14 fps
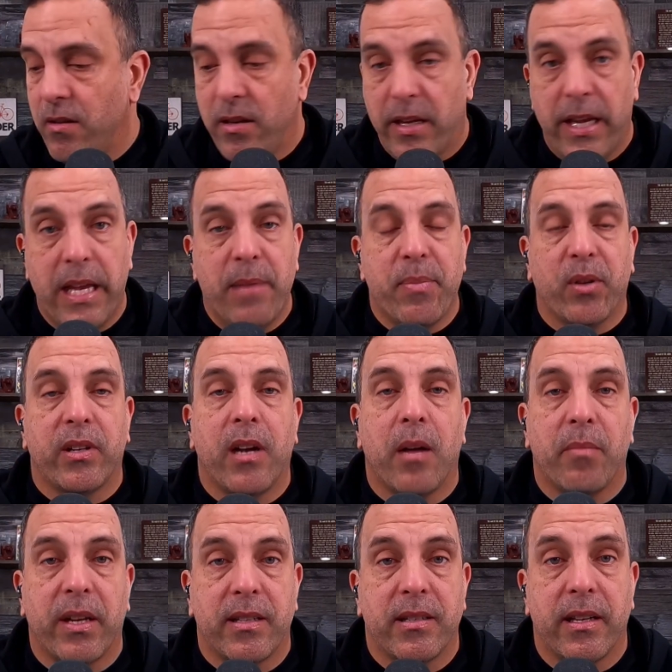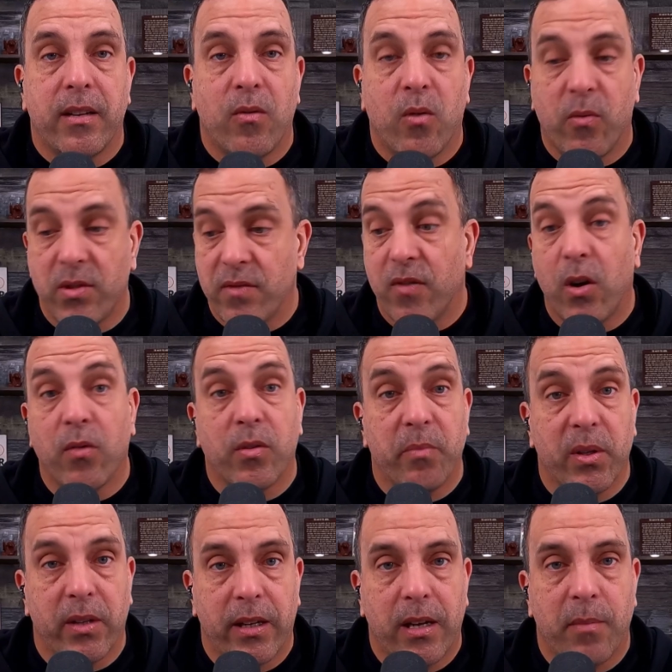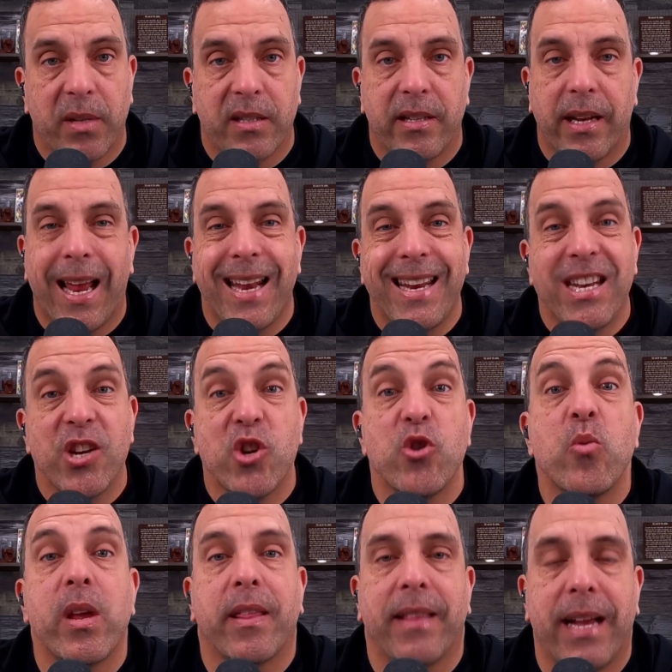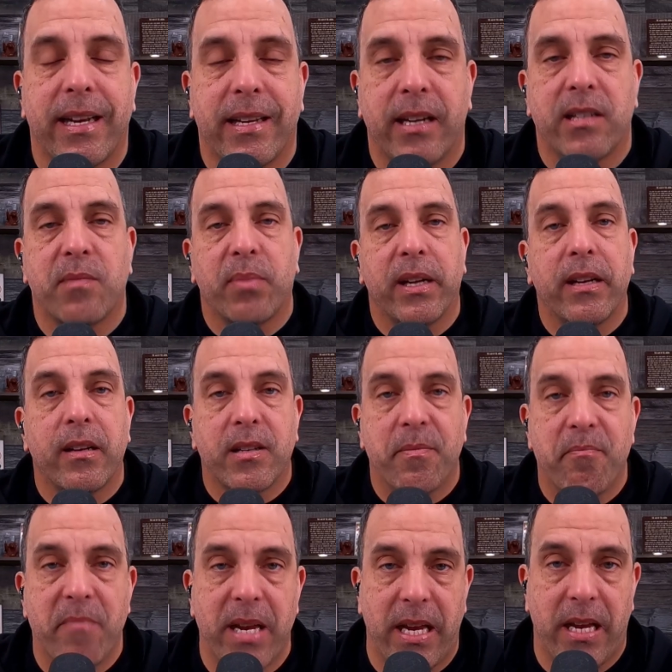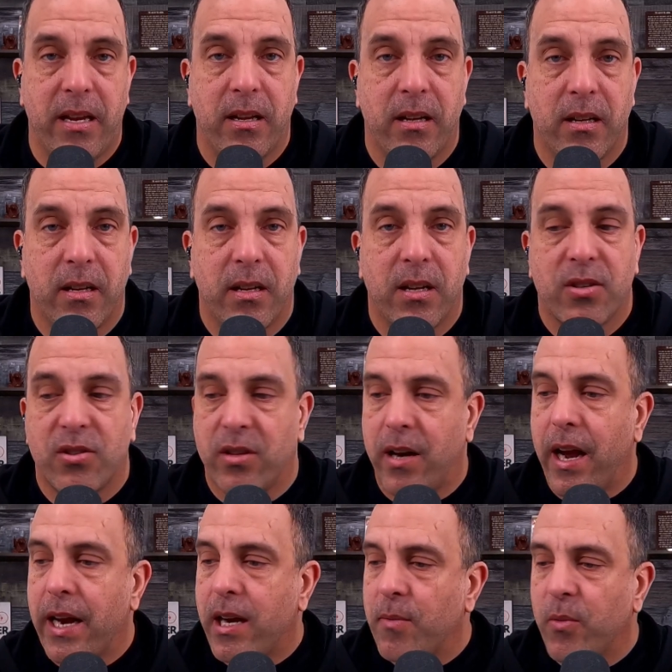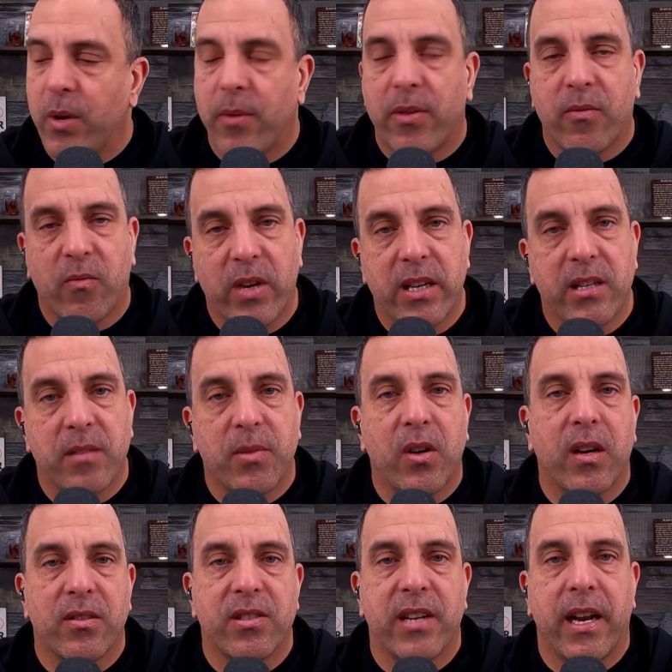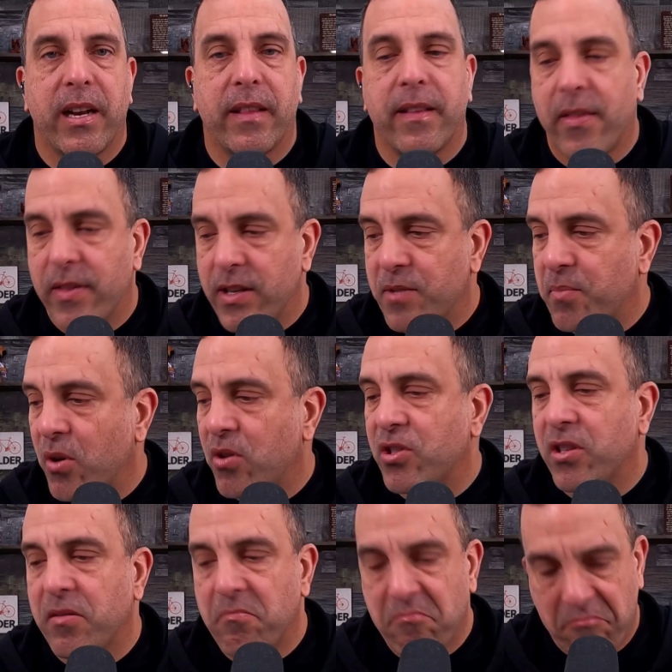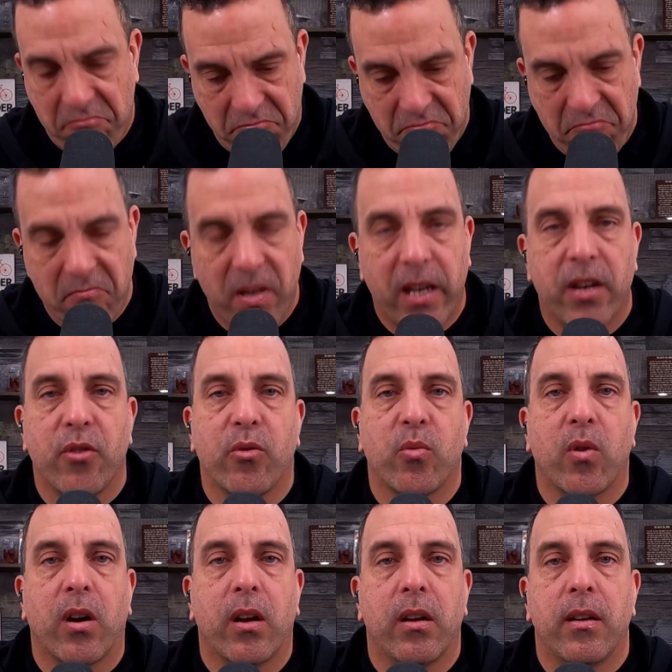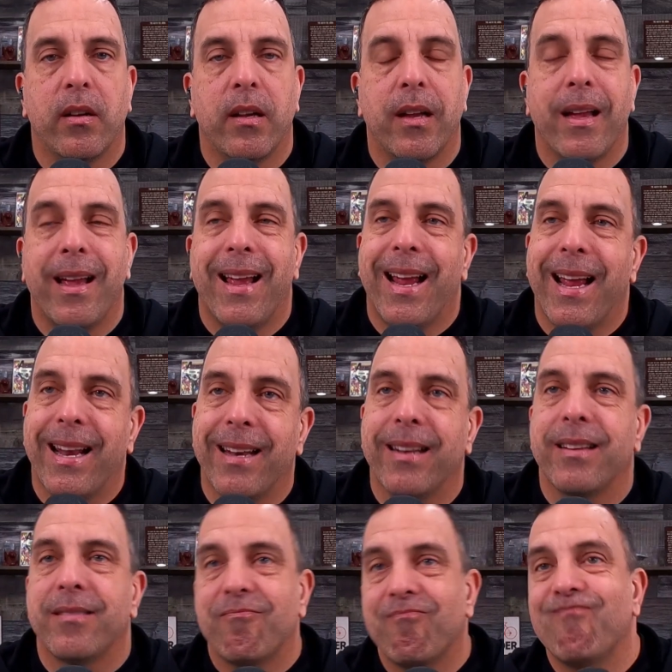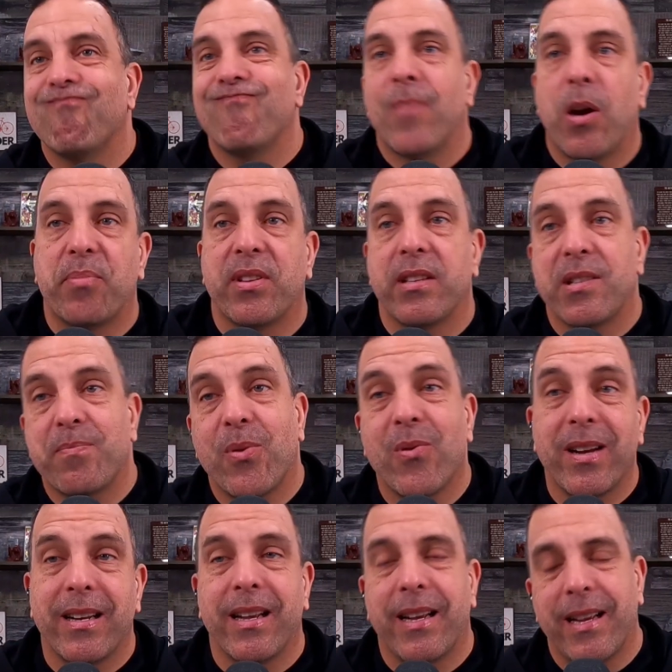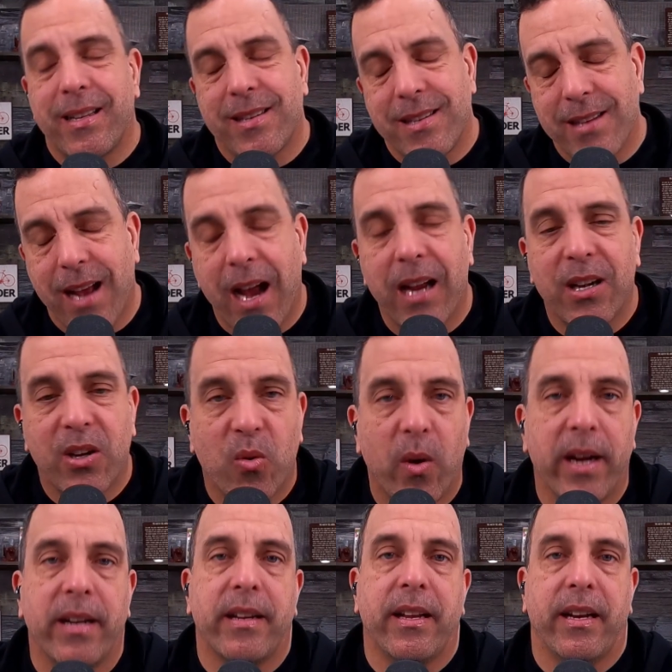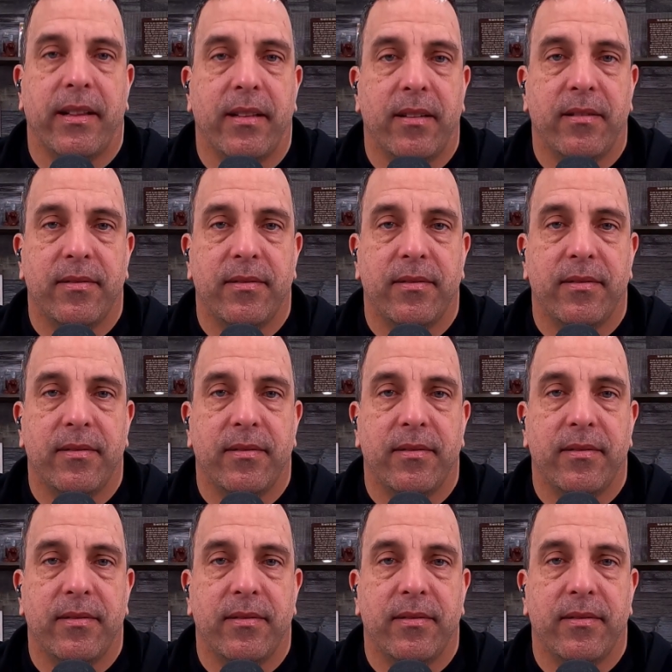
he built a complex thing or was involved in building a complex thing. And in doing that, can explain it to me so that I come away with a reasonable understanding that this person can do the work. And up to this point, it's not quite getting there.